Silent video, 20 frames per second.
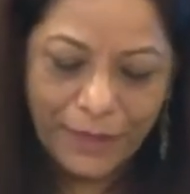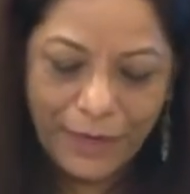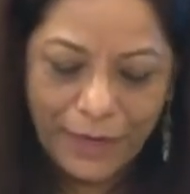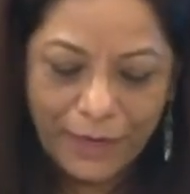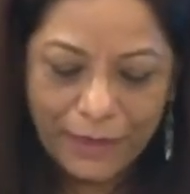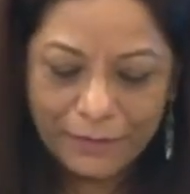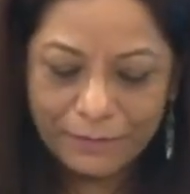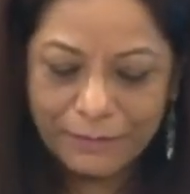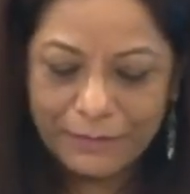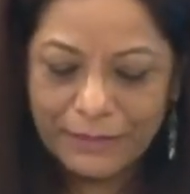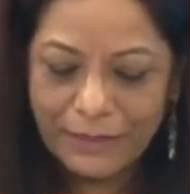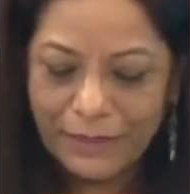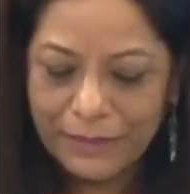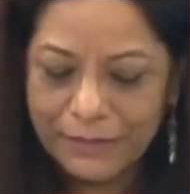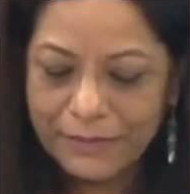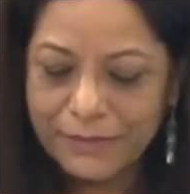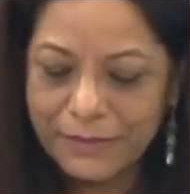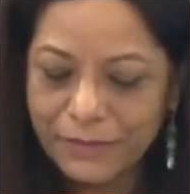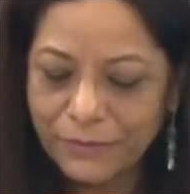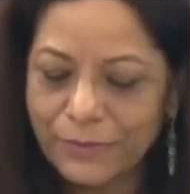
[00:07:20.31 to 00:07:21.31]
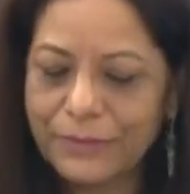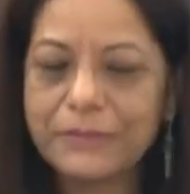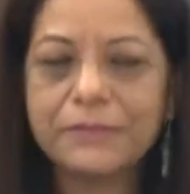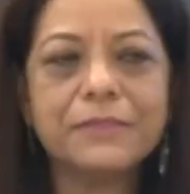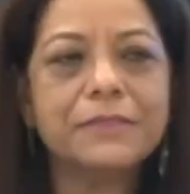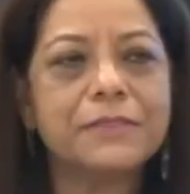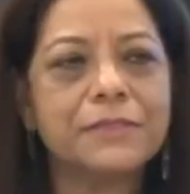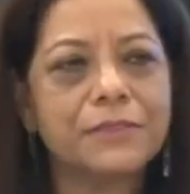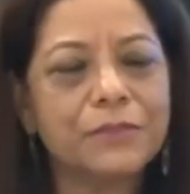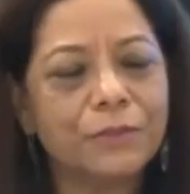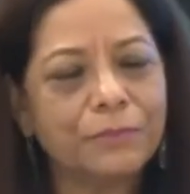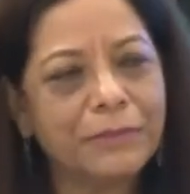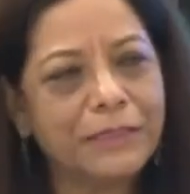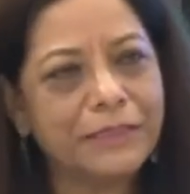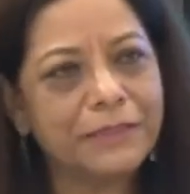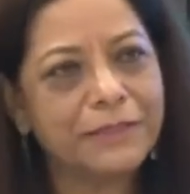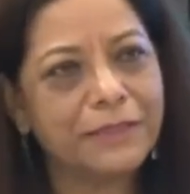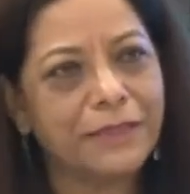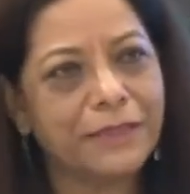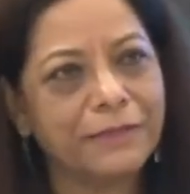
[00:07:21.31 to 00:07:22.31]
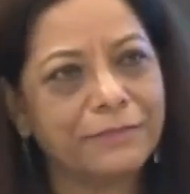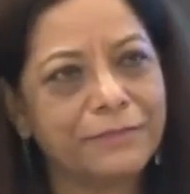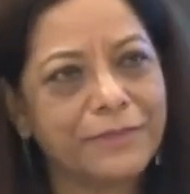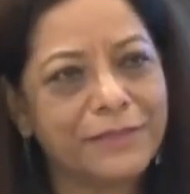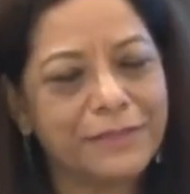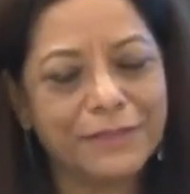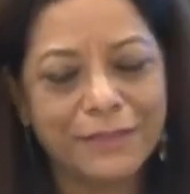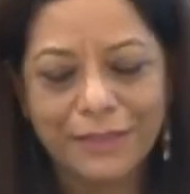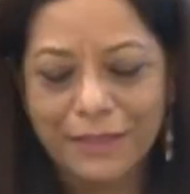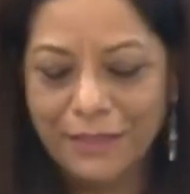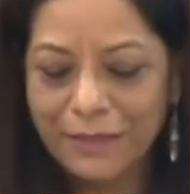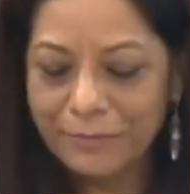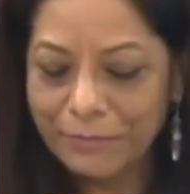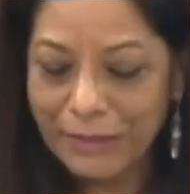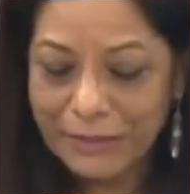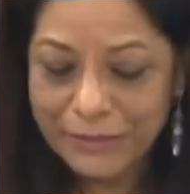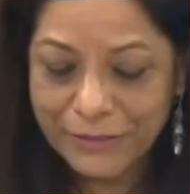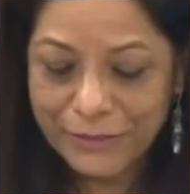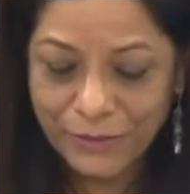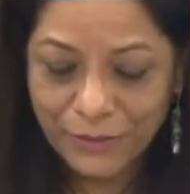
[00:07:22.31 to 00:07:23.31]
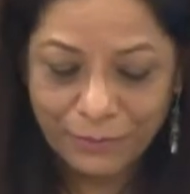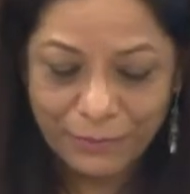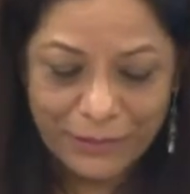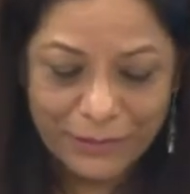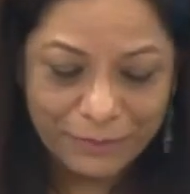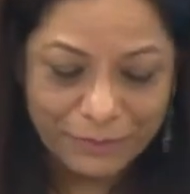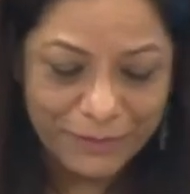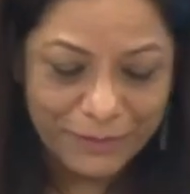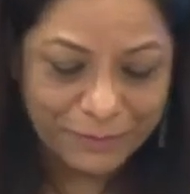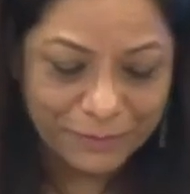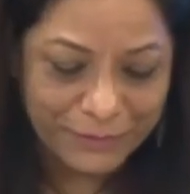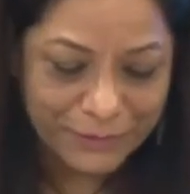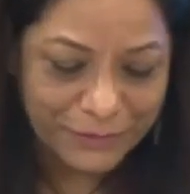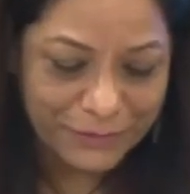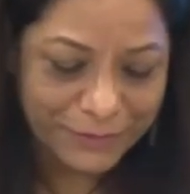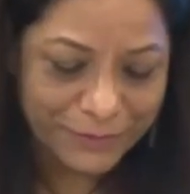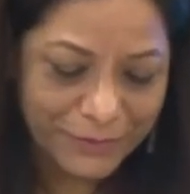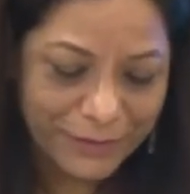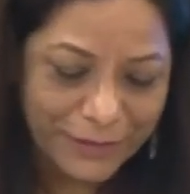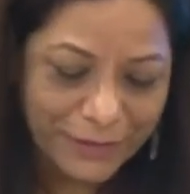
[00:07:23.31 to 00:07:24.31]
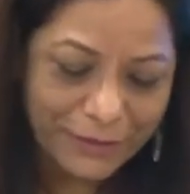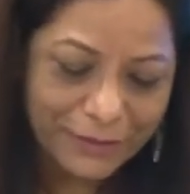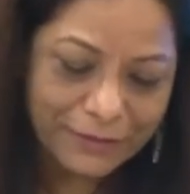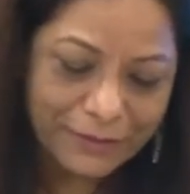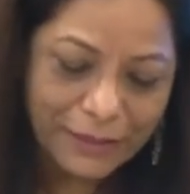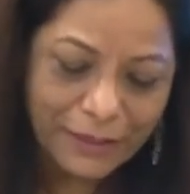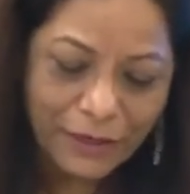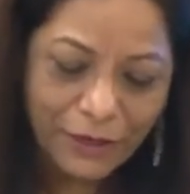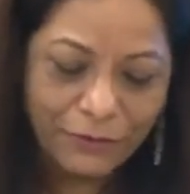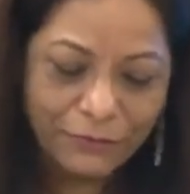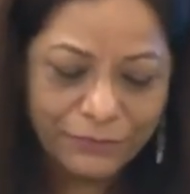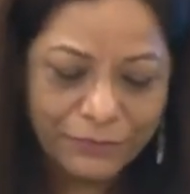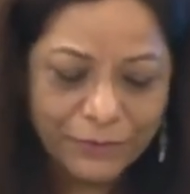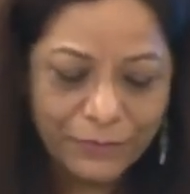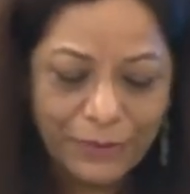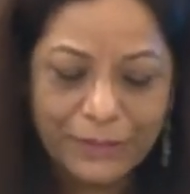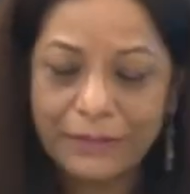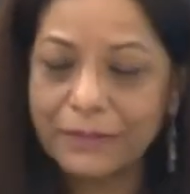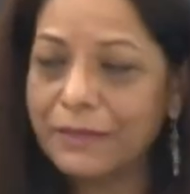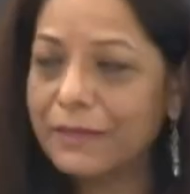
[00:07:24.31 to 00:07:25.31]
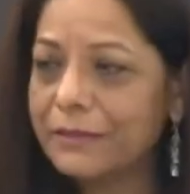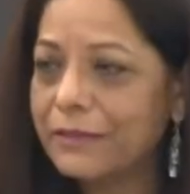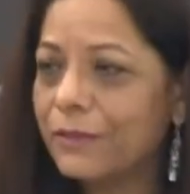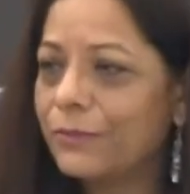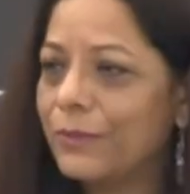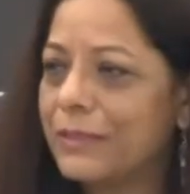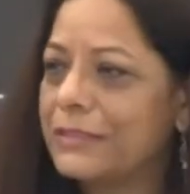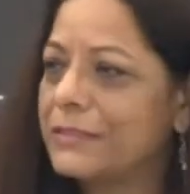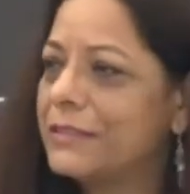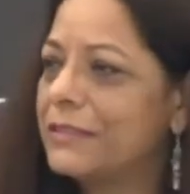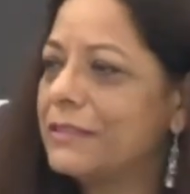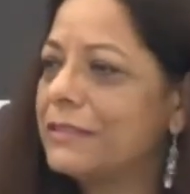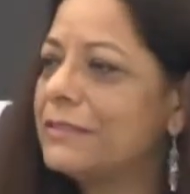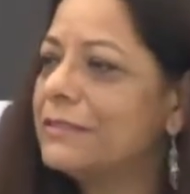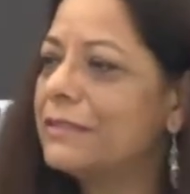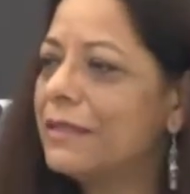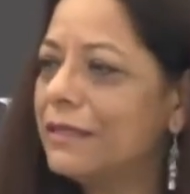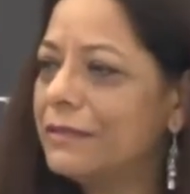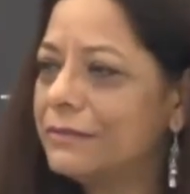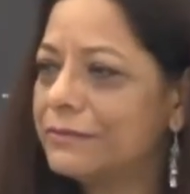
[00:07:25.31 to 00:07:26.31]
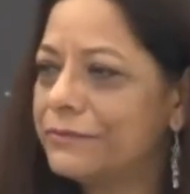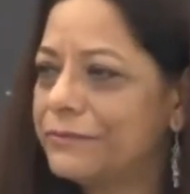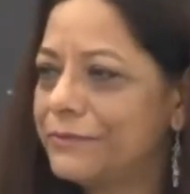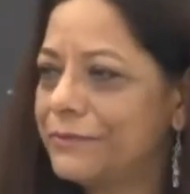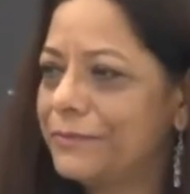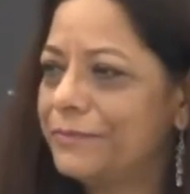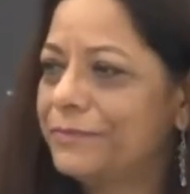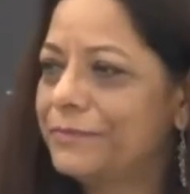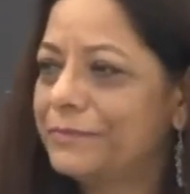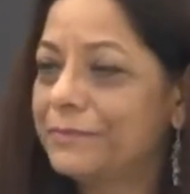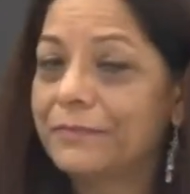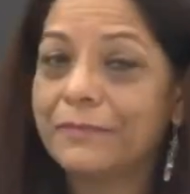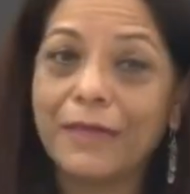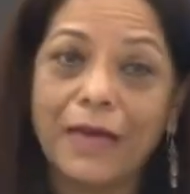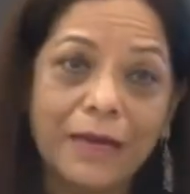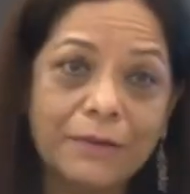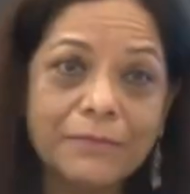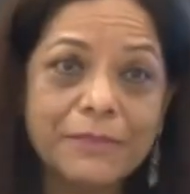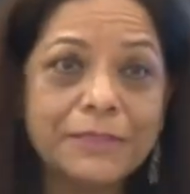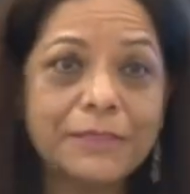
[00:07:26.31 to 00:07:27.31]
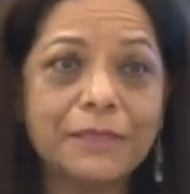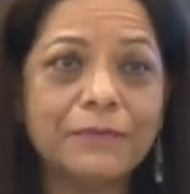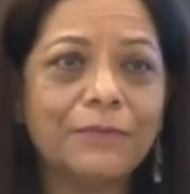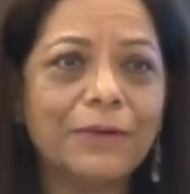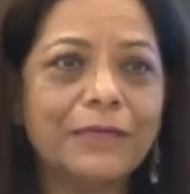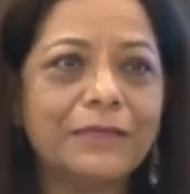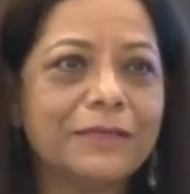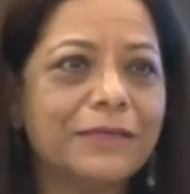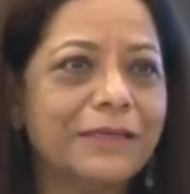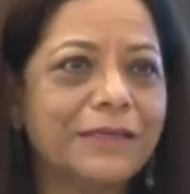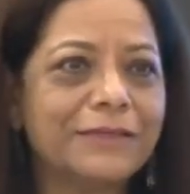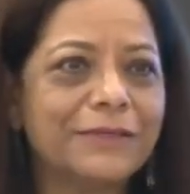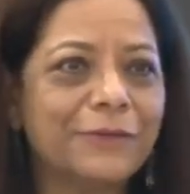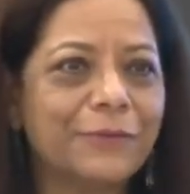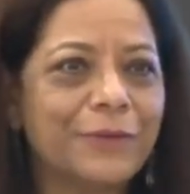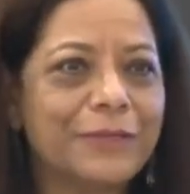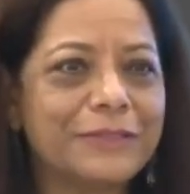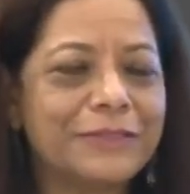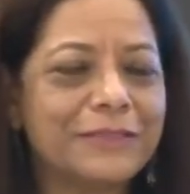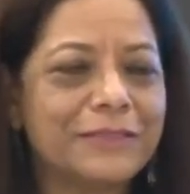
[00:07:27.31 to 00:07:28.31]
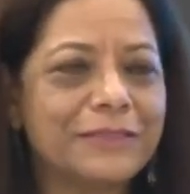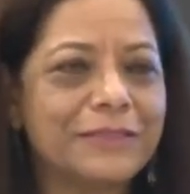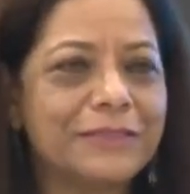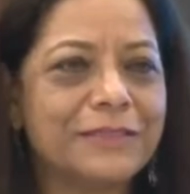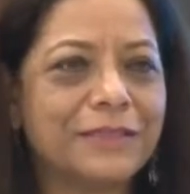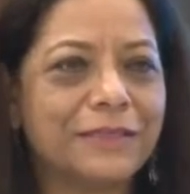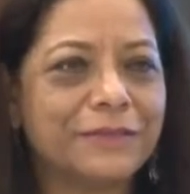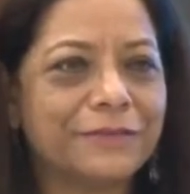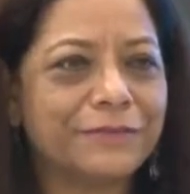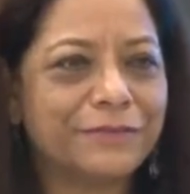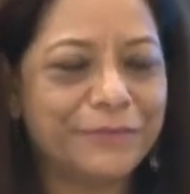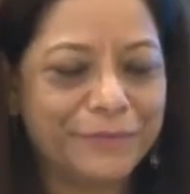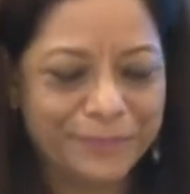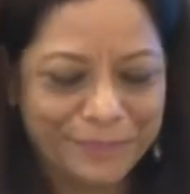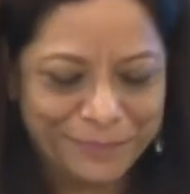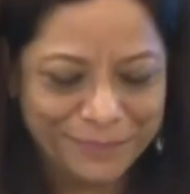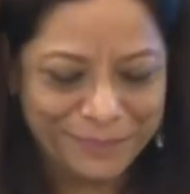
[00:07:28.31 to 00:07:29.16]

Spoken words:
I have been asked this question so many times by so many people that I often wonder at the question itself. I'm still wondering at the question itself.